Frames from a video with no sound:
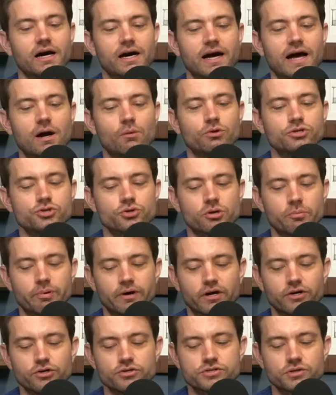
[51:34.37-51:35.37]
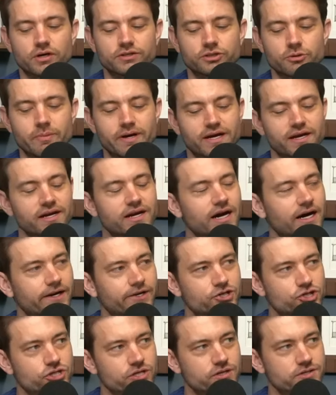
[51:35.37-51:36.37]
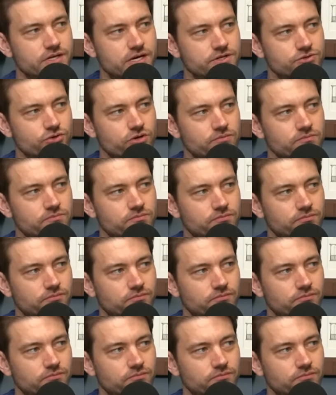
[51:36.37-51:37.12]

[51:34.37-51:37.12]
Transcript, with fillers: How would you compare it? You still out there making cottage cheese ice cream?